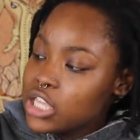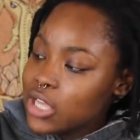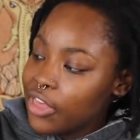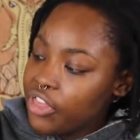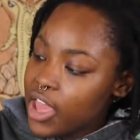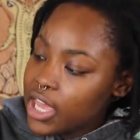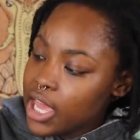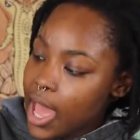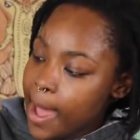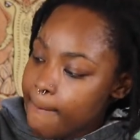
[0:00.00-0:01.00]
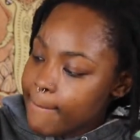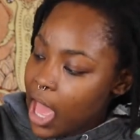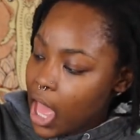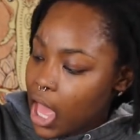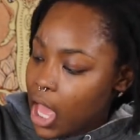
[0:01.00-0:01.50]
So I think um,
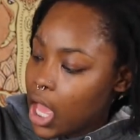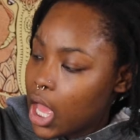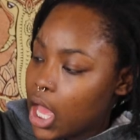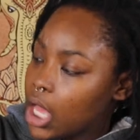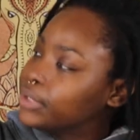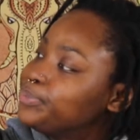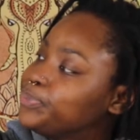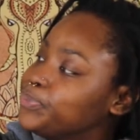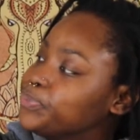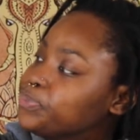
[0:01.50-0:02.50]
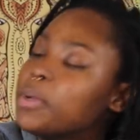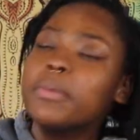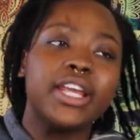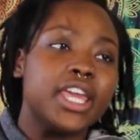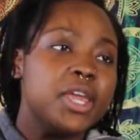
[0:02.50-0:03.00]
uh,
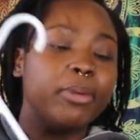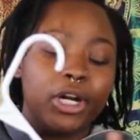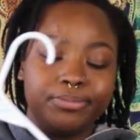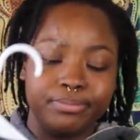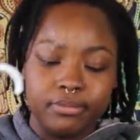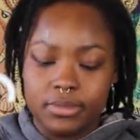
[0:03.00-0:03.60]
I'm going to keep her.